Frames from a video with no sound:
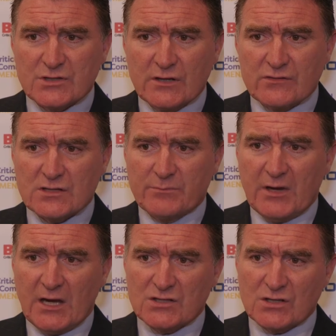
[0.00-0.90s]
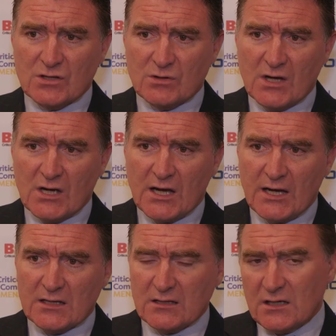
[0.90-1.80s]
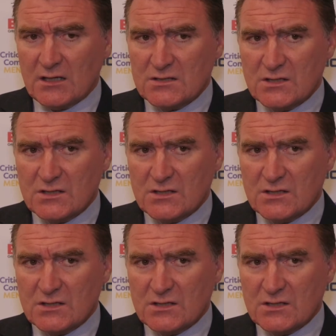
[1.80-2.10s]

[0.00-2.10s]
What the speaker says: service compared to a